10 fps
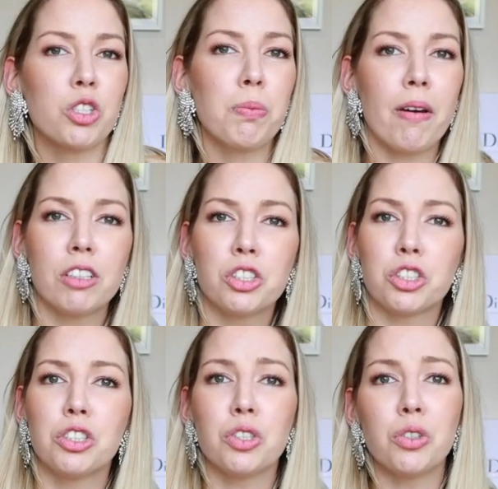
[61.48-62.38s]
a new pair of
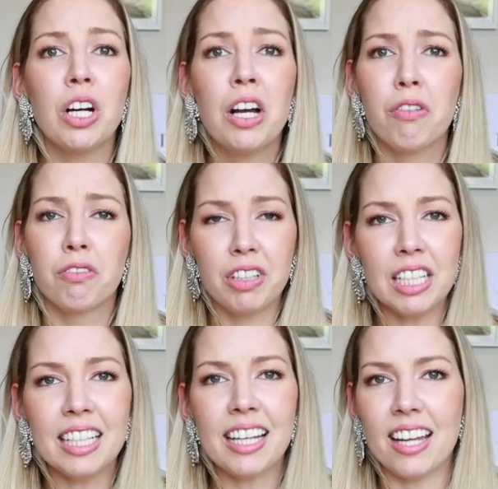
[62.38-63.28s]
shoes or
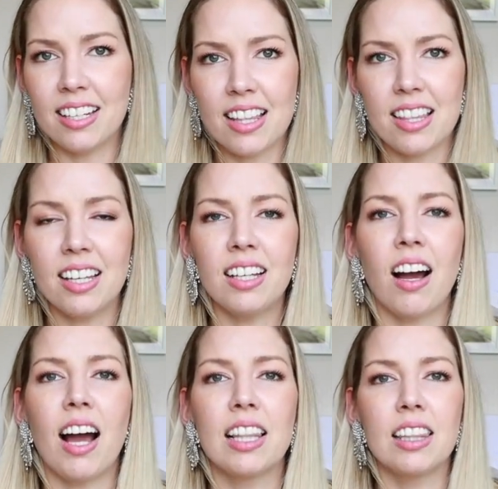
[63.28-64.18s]
really anything,
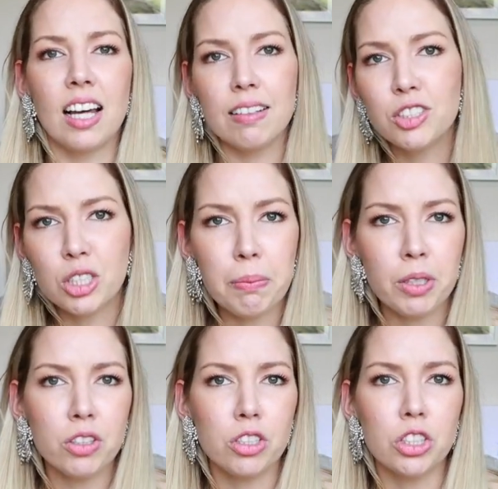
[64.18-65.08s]
I love
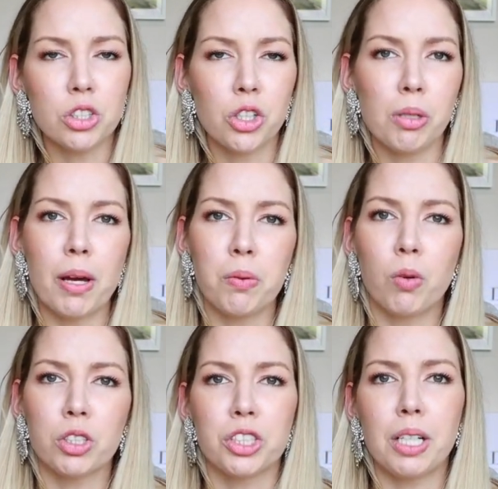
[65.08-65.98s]
jumping on YouTube and
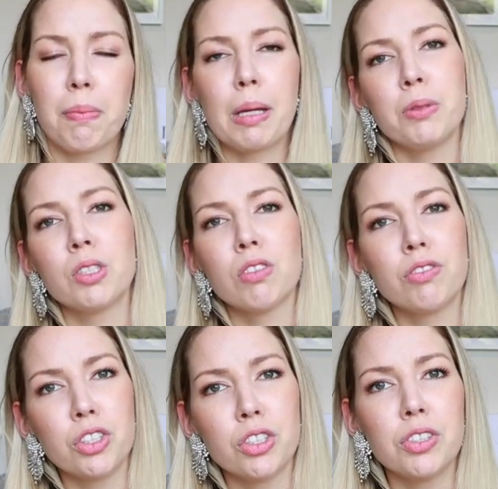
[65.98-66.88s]
watching people's
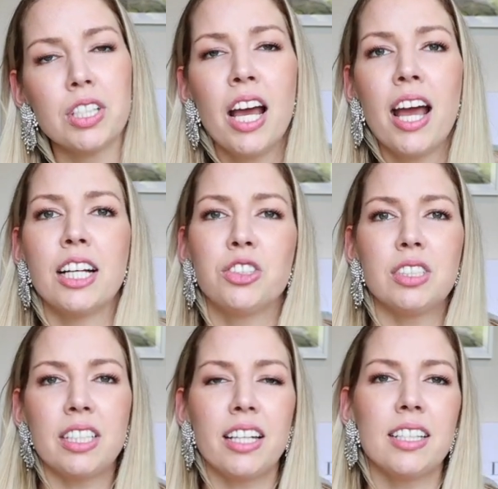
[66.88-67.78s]
reviews and
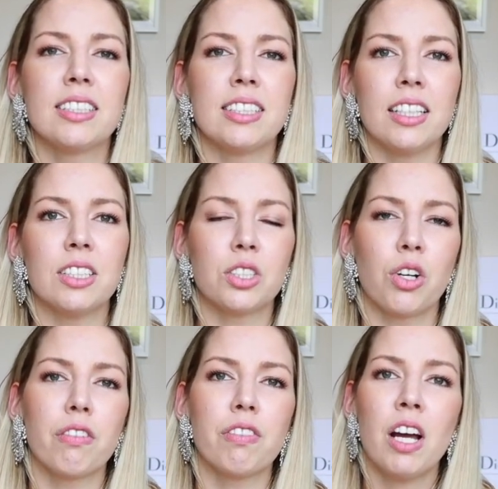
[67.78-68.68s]
just to get a sense
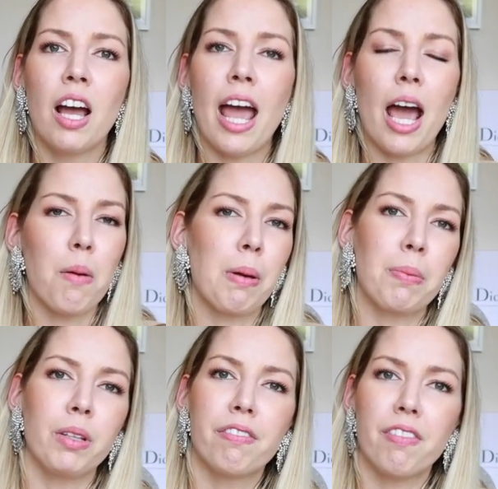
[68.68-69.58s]
of how
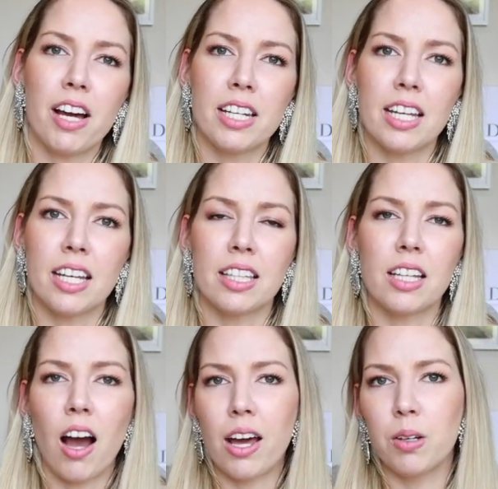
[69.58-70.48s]
people are finding
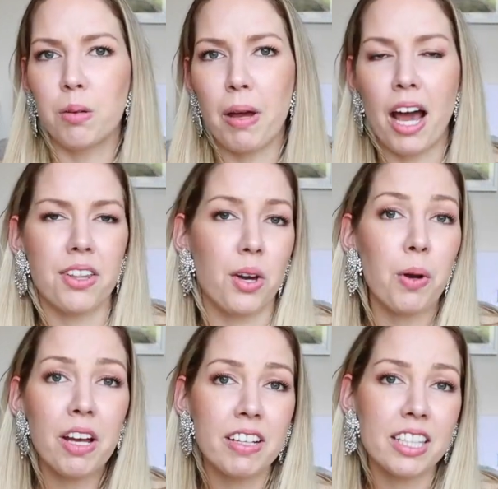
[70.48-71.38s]
the item, how they're
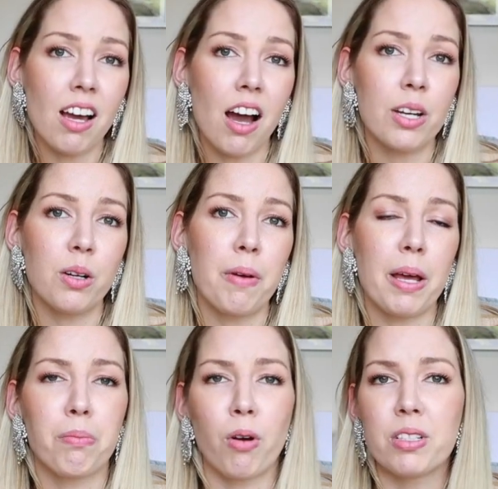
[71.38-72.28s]
wearing the item,
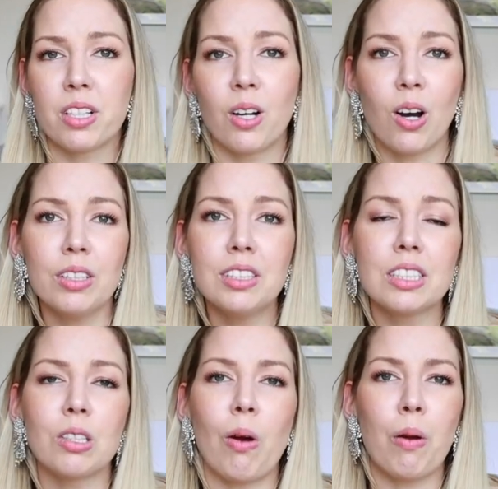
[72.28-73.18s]
and pros and cons.
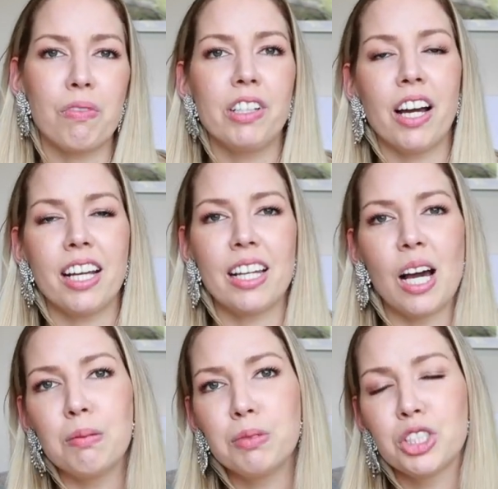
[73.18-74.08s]
So hopefully I can
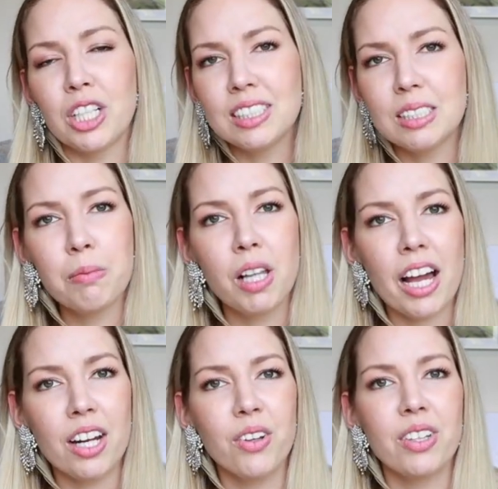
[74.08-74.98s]
help shed some
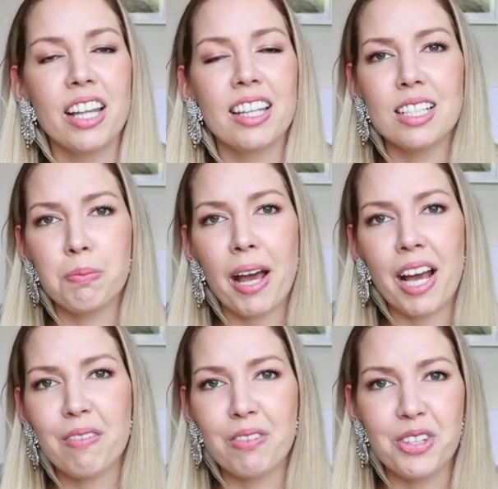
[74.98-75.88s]
light on this
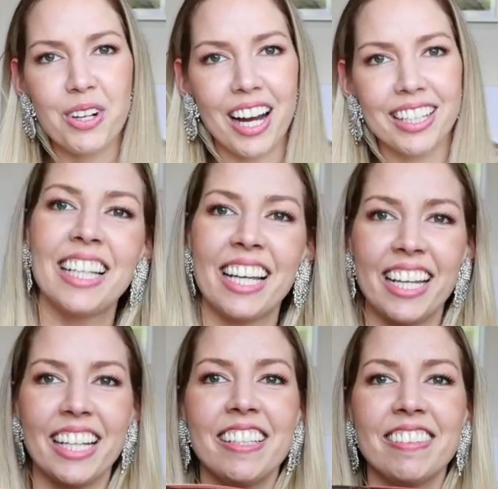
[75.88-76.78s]
bag for you guys.
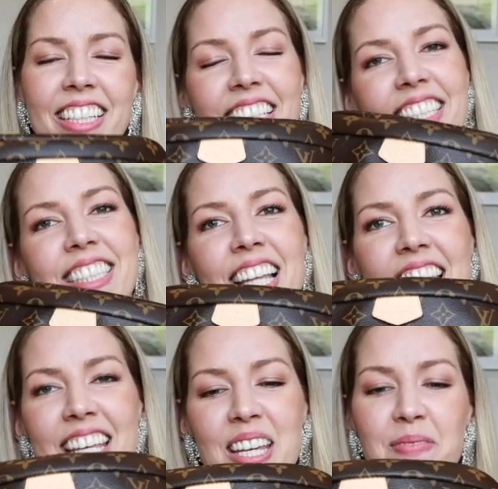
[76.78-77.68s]
Here is
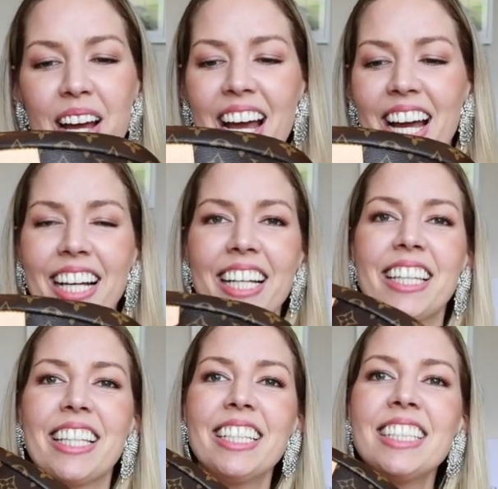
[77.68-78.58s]
the
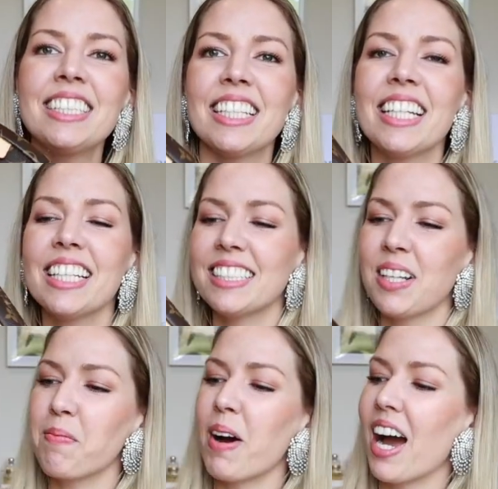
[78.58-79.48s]
bag. This is
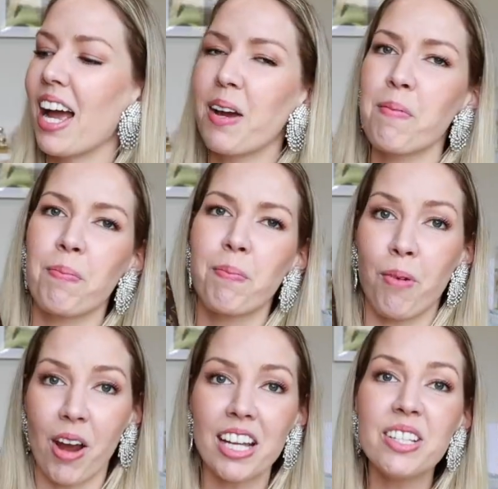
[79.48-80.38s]
my
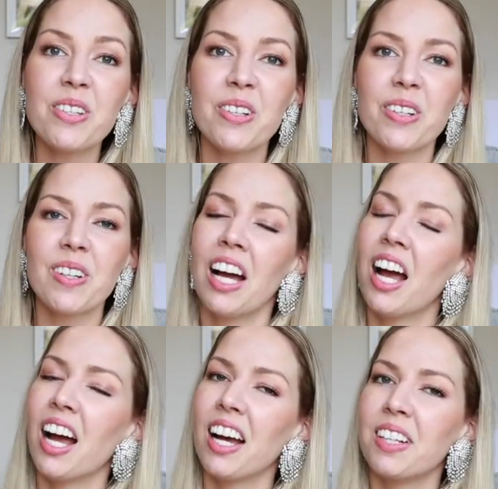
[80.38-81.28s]
brand new,
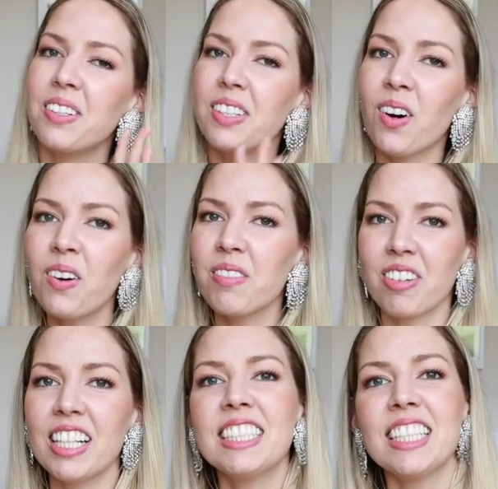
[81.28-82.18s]
not
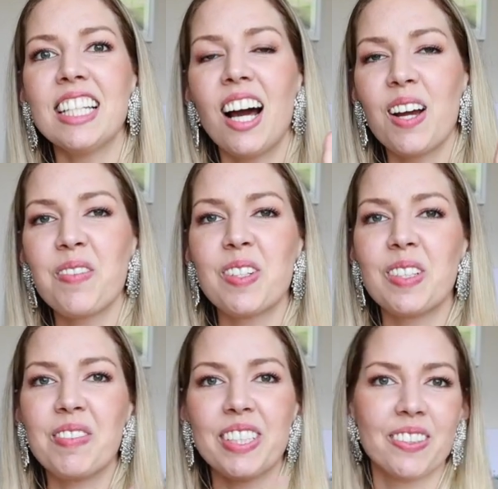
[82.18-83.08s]
recent, I
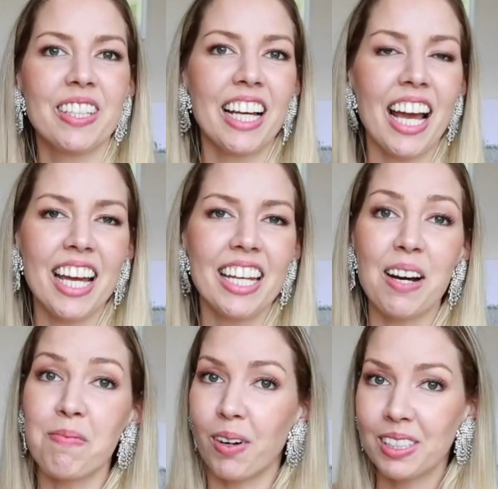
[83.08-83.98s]
will be doing an
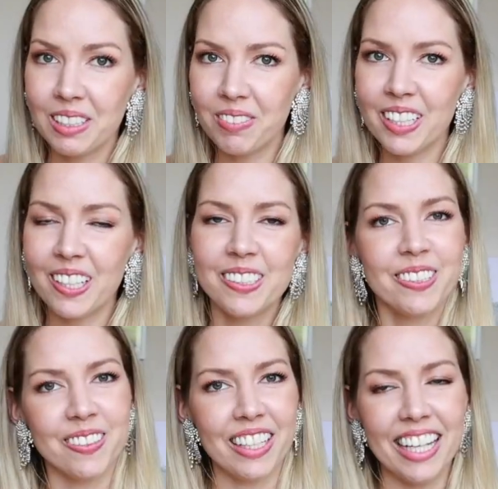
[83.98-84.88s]
unboxing video
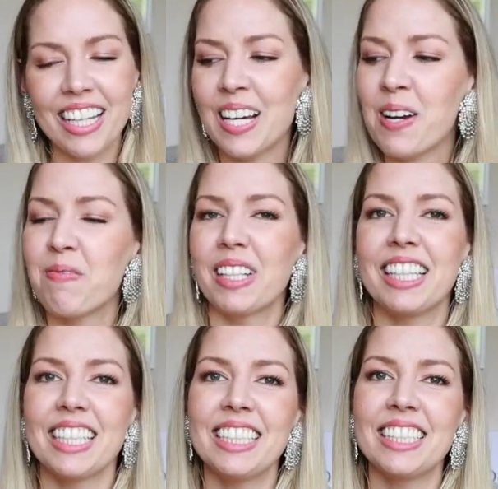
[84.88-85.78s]
shortly,
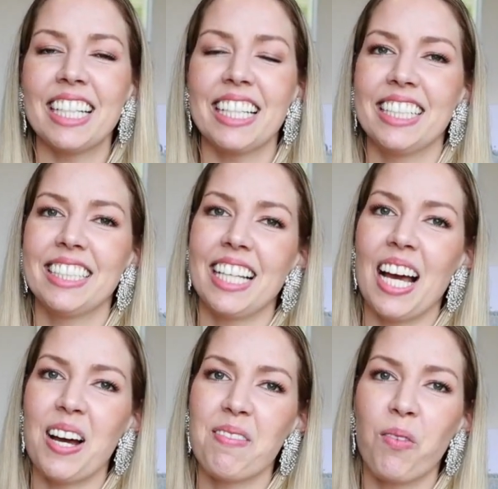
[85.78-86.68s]
but this is
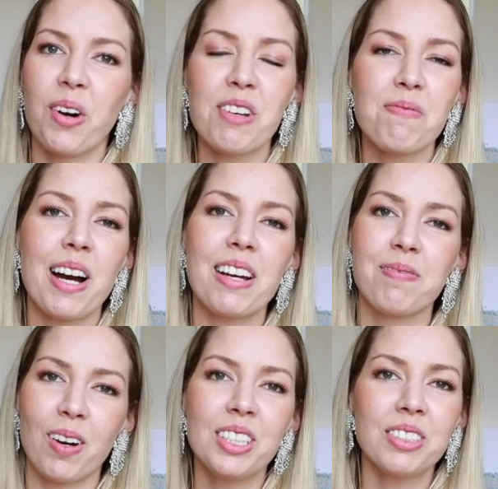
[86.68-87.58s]
one of my
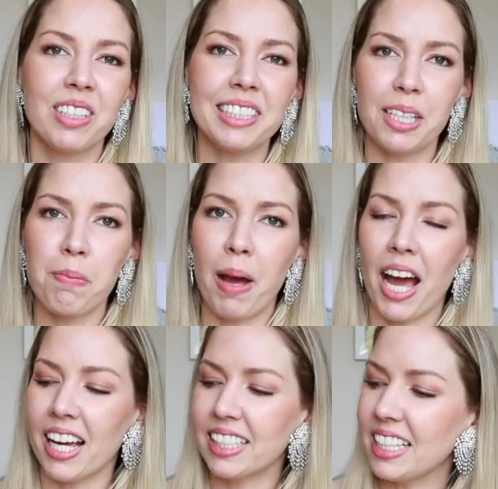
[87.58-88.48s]
most recent
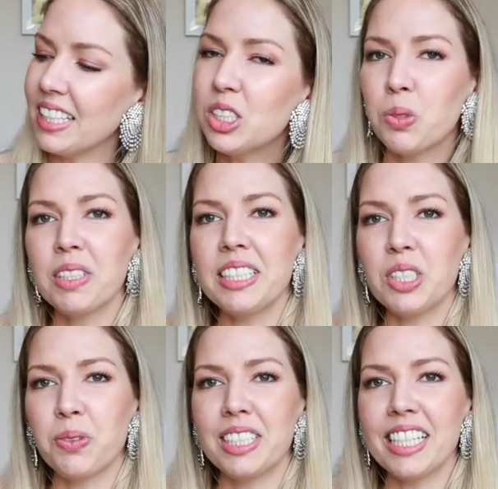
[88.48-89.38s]
bags in
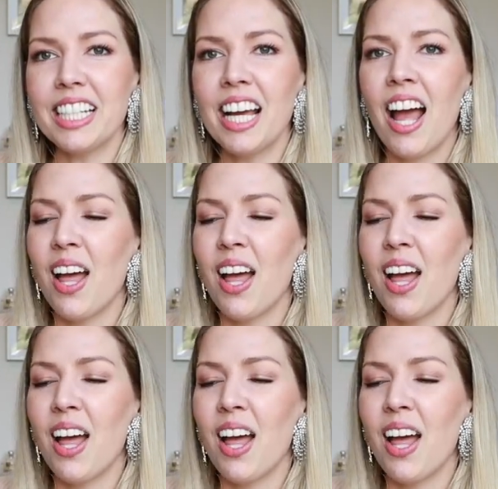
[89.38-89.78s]
2020.